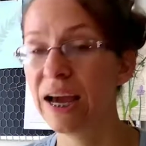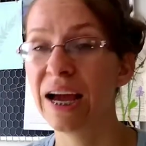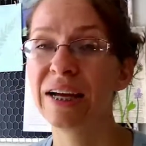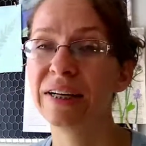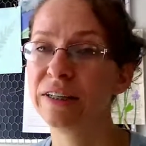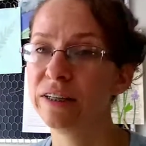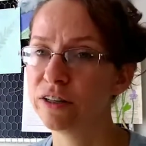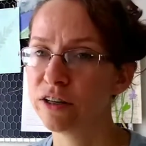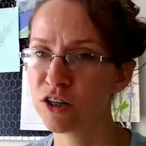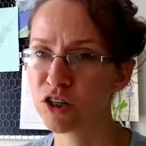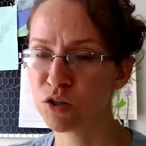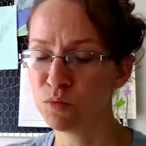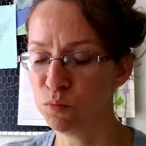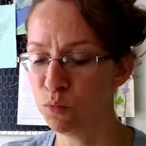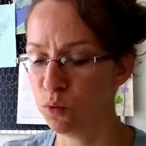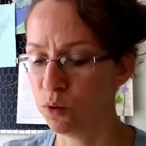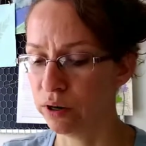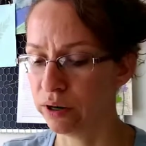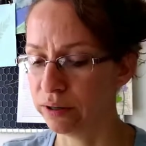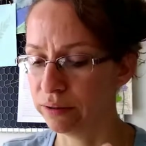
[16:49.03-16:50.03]
And there's
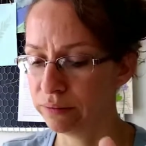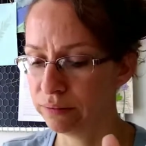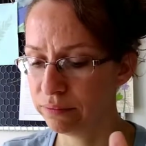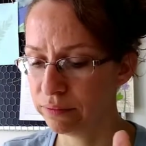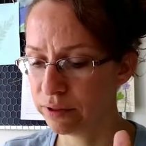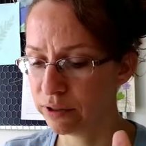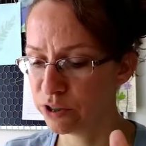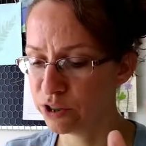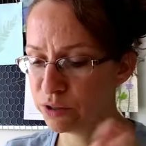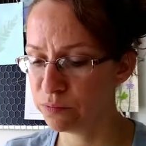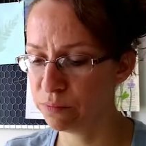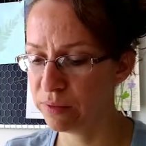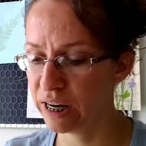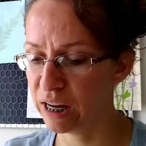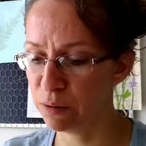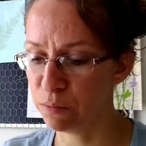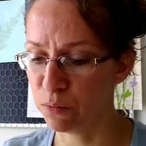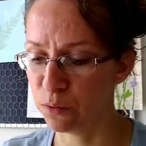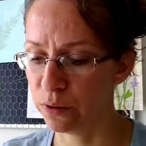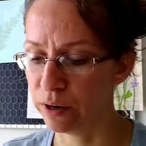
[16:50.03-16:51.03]
more. There's
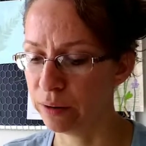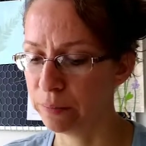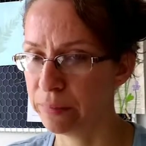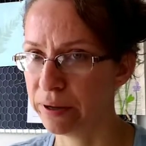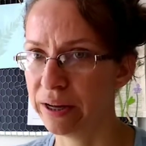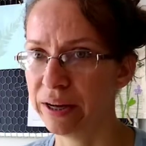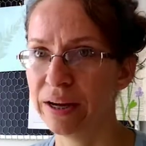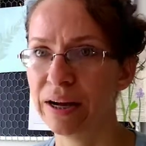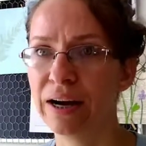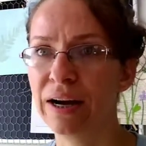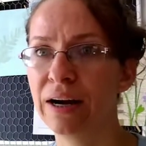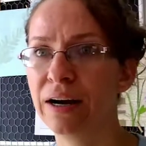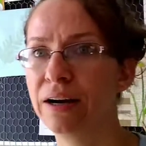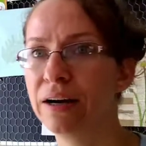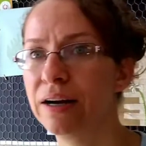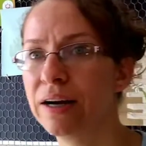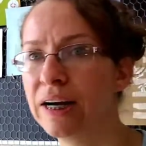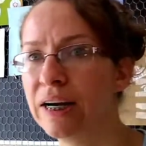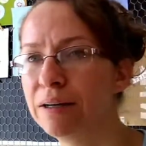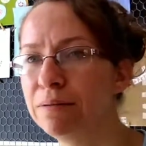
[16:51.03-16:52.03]
many more, but
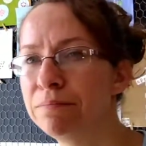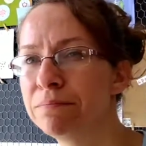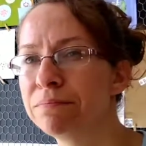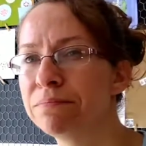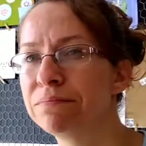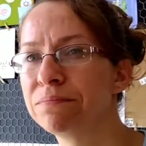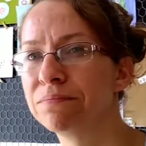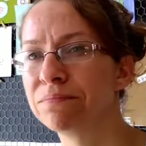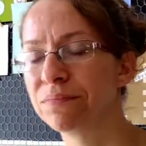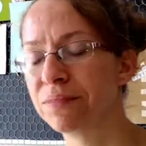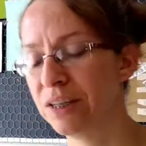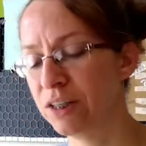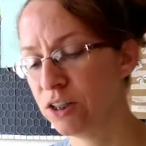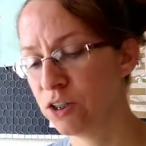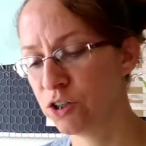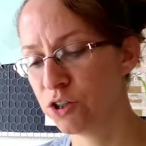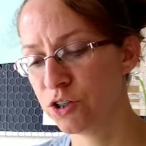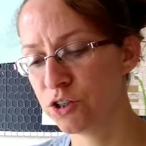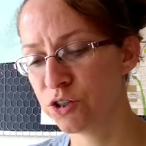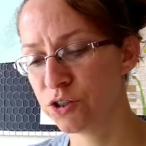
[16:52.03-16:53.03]
I'm
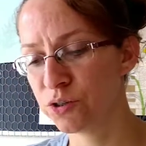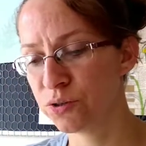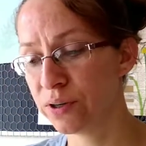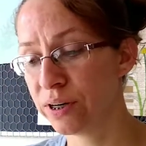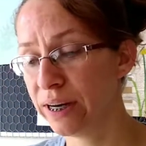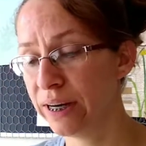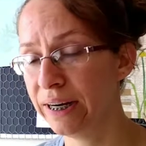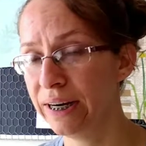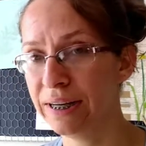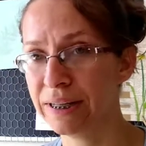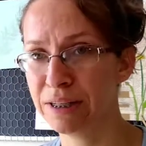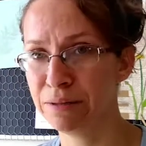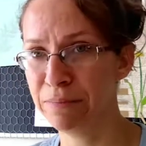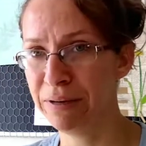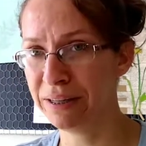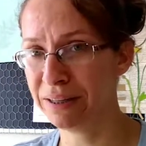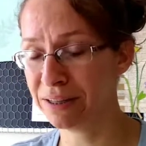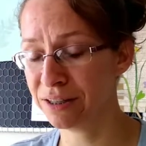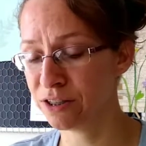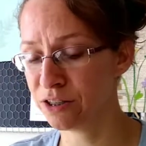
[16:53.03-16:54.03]
trying not to
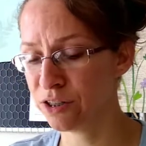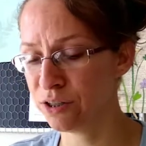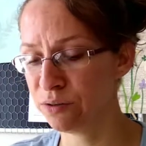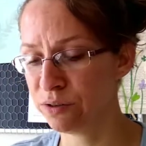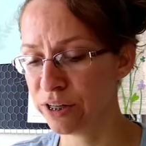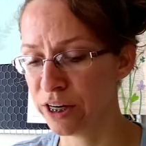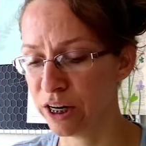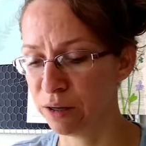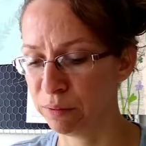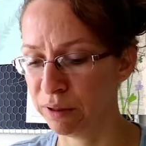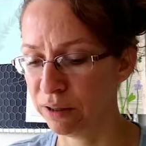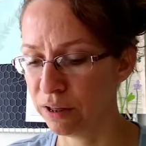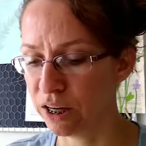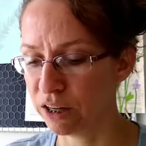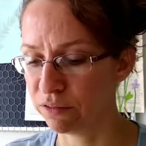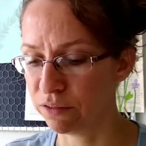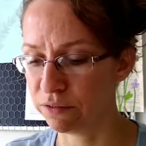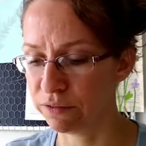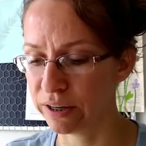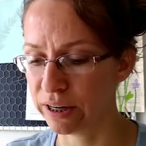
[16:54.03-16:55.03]
make this too terribly
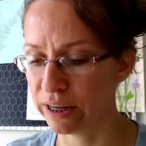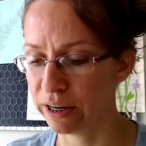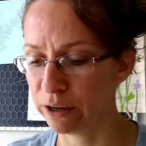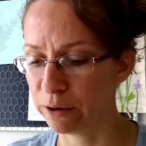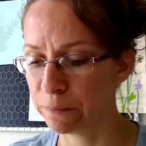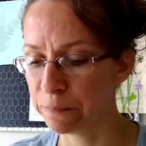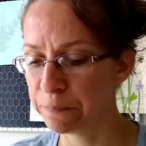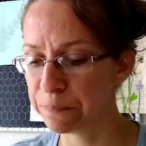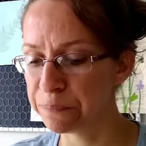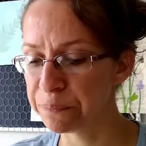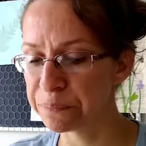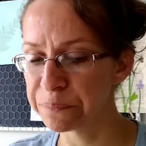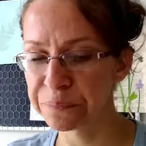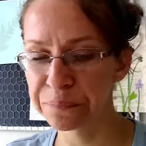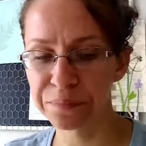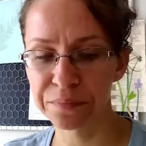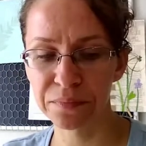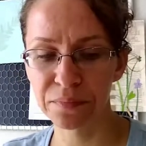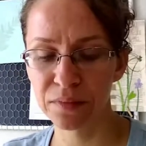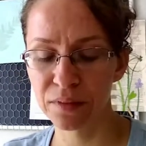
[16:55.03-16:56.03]
long of a video.
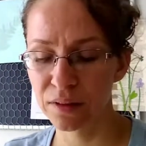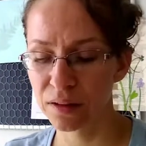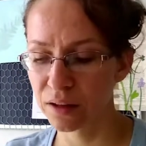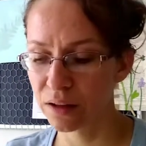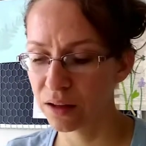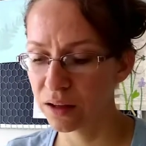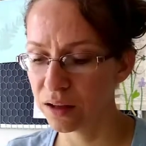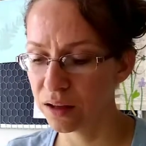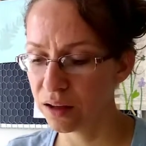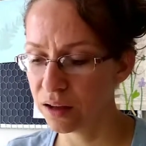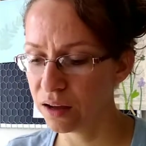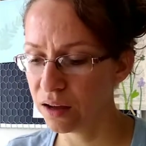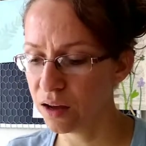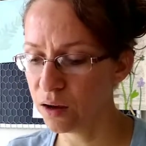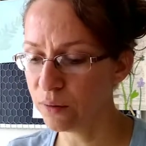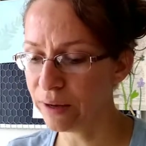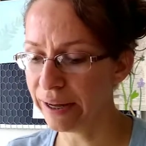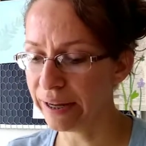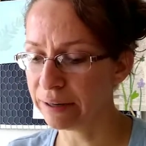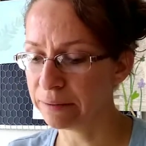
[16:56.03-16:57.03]

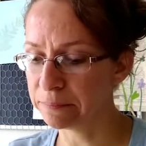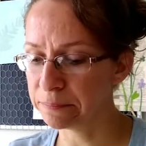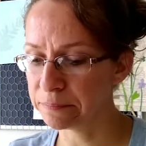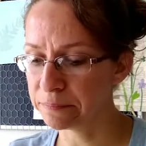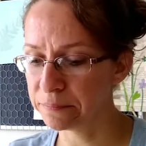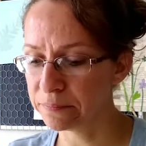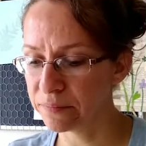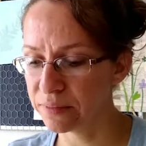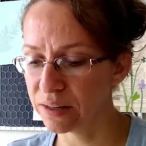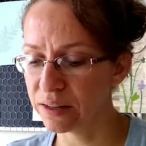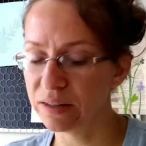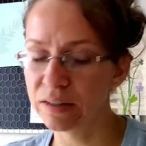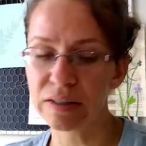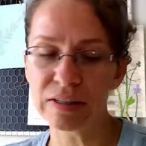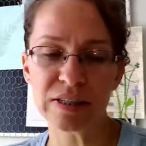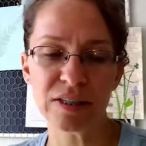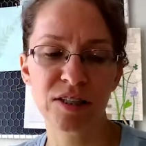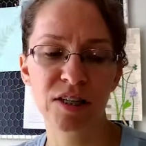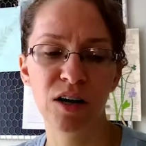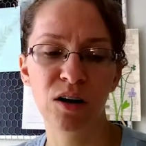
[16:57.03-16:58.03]
Okay,
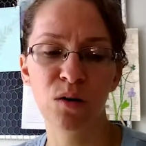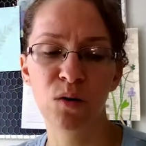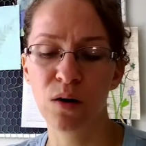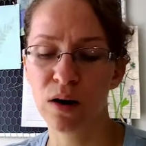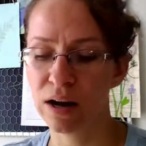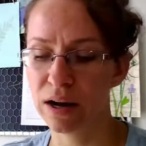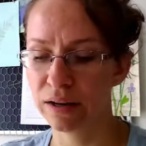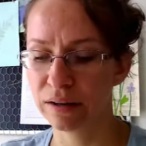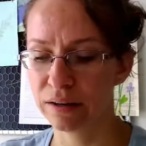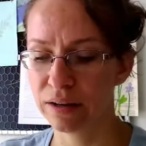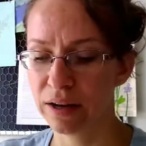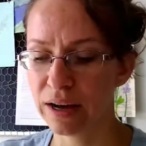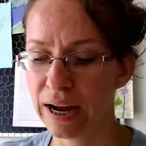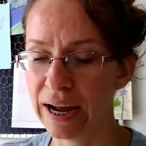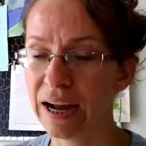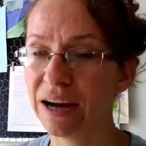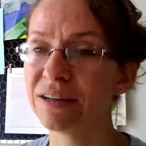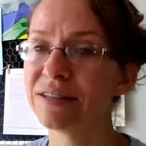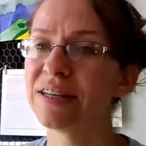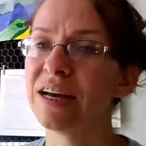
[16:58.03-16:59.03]
so
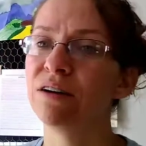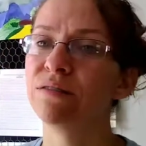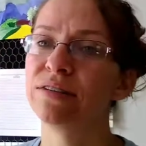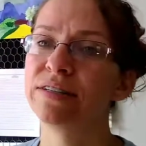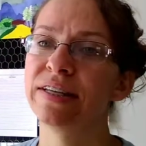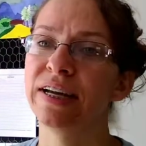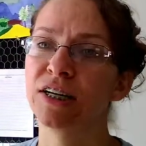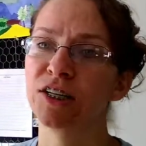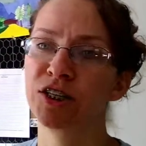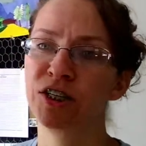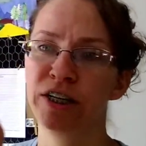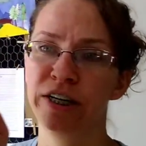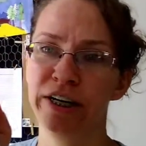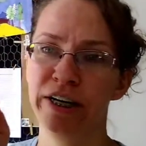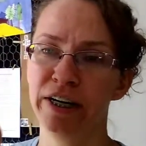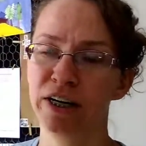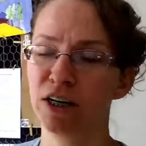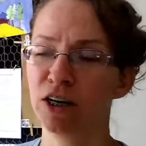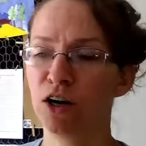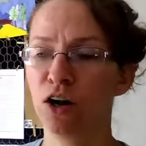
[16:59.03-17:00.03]
I also have a section
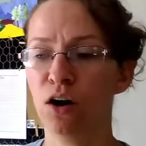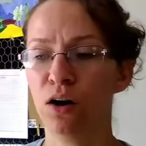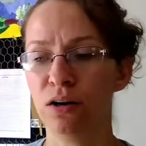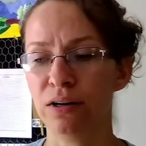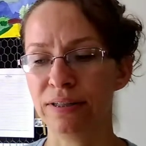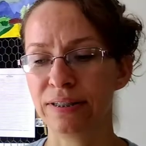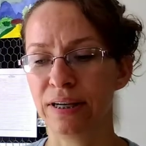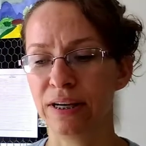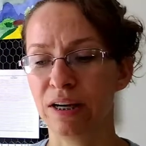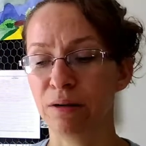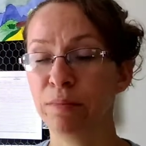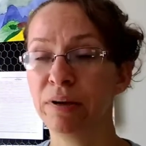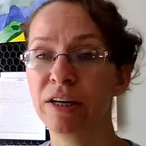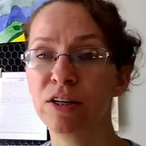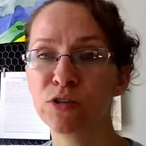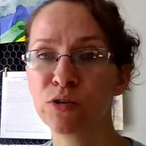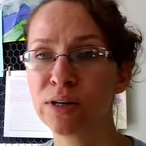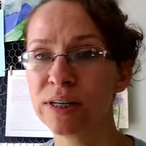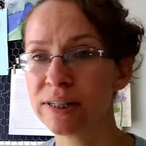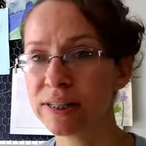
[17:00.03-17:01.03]
here called
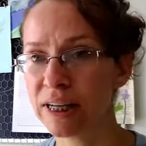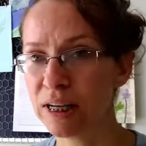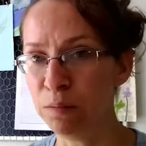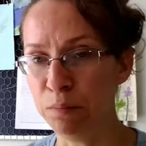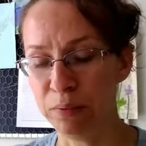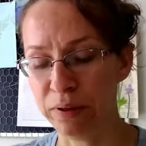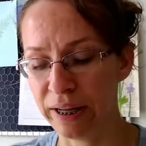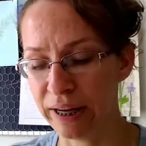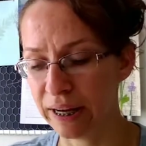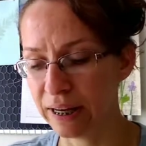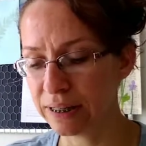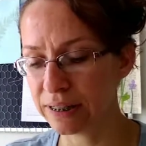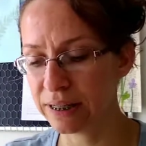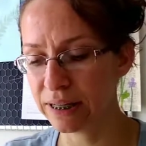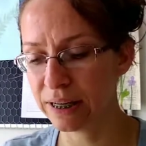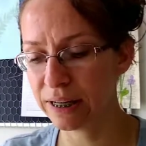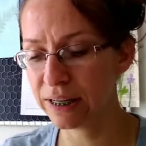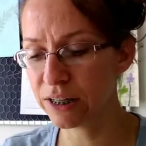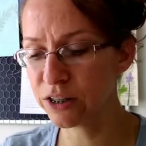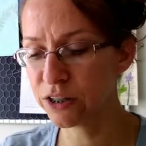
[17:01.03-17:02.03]
Interesting Plant
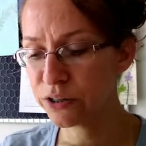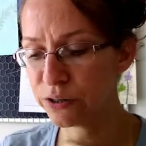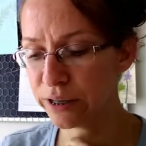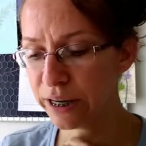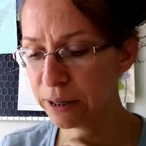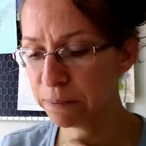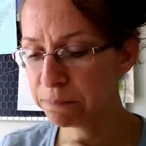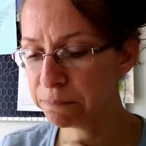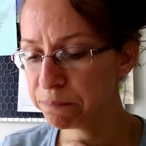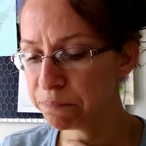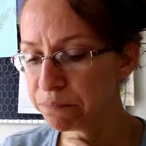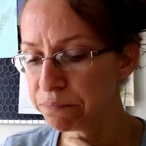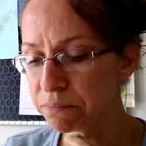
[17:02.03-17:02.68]
History.